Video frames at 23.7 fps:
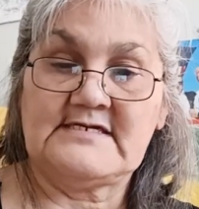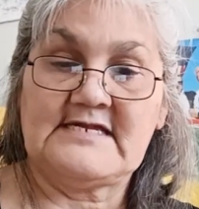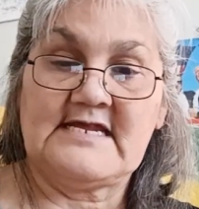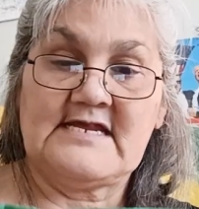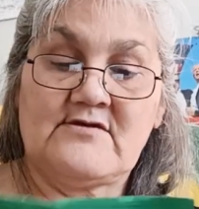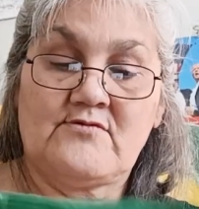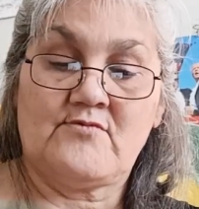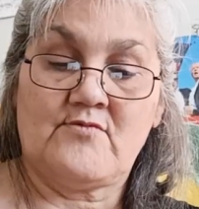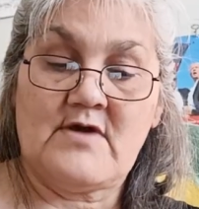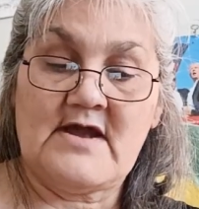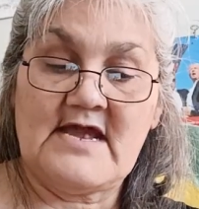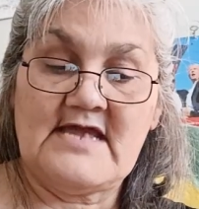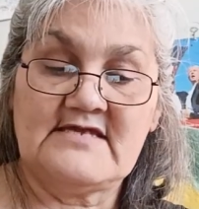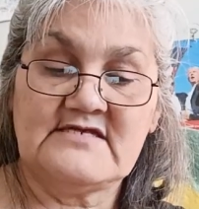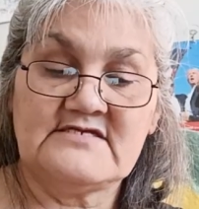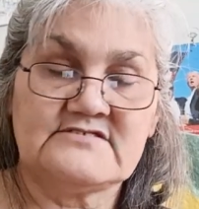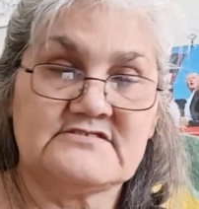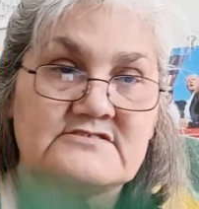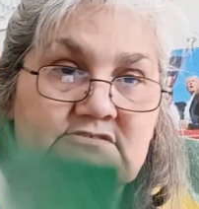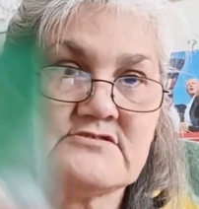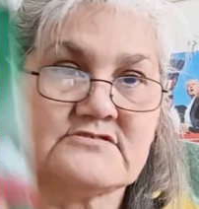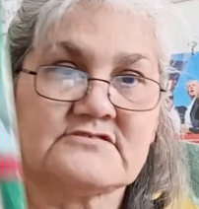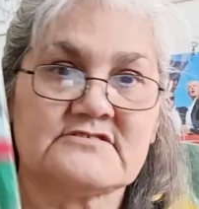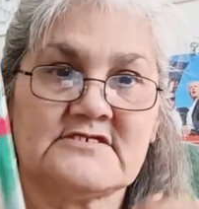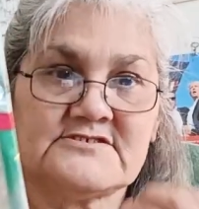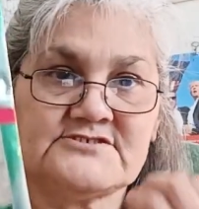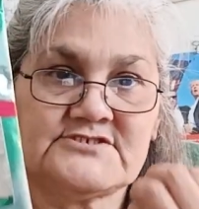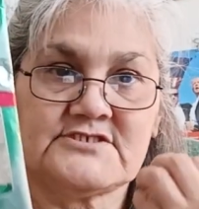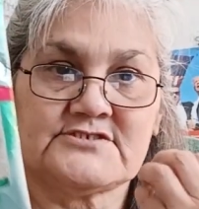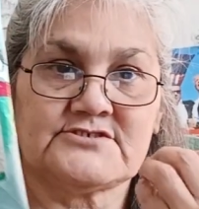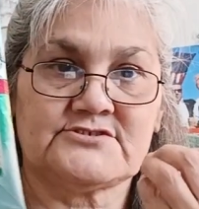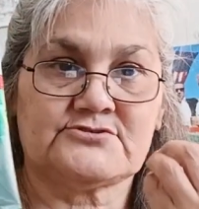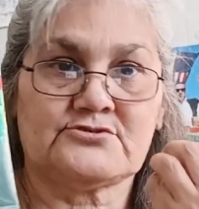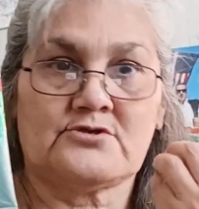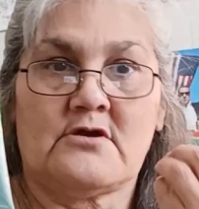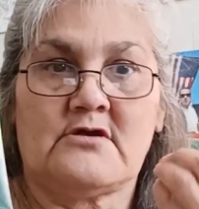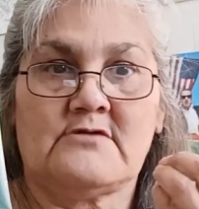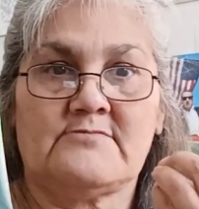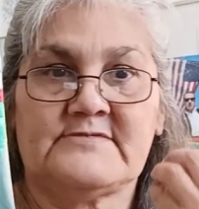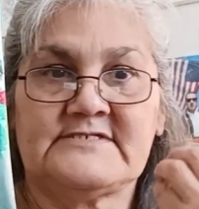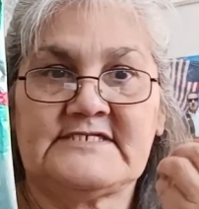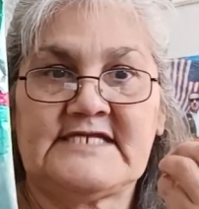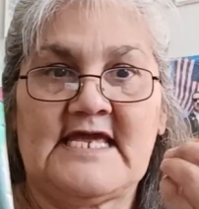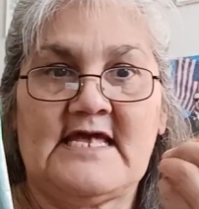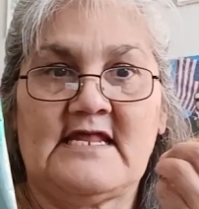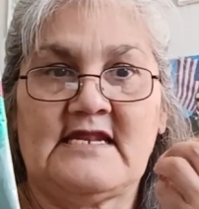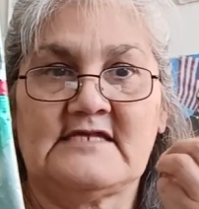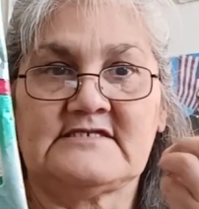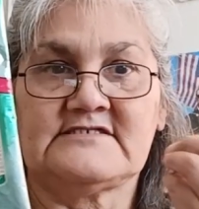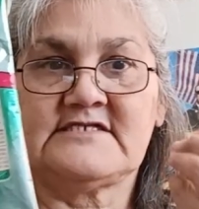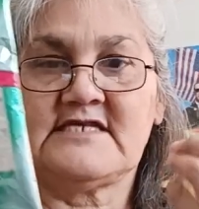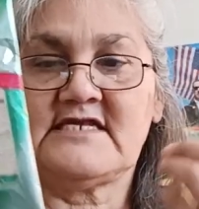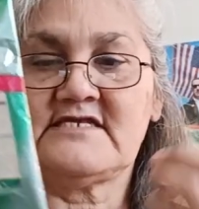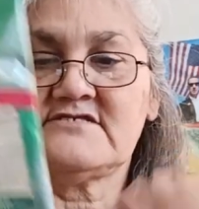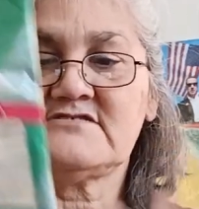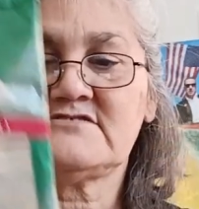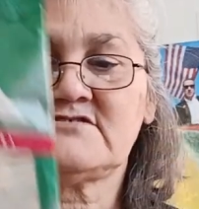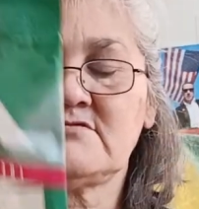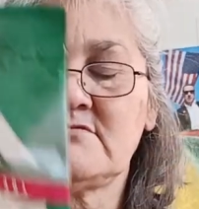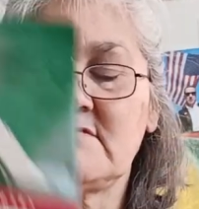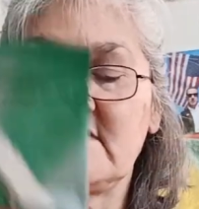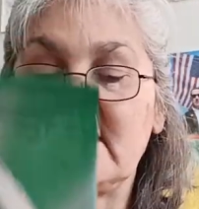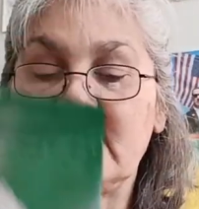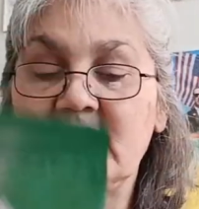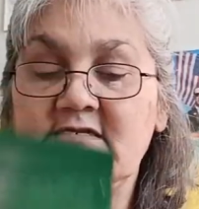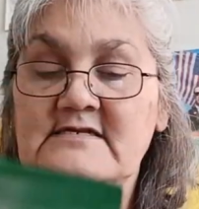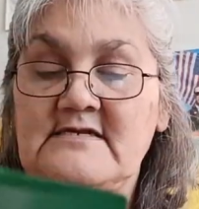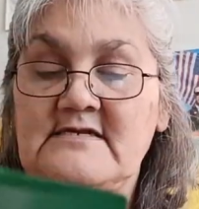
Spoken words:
Like, why is there such a strong metallic taste to it?